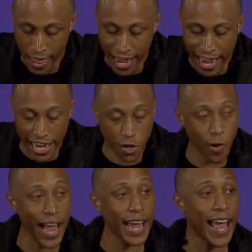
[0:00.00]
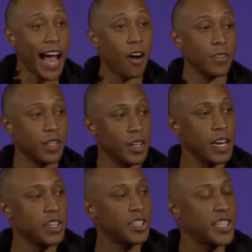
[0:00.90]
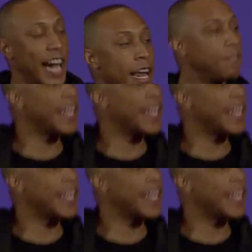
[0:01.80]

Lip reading: He cried out, Son of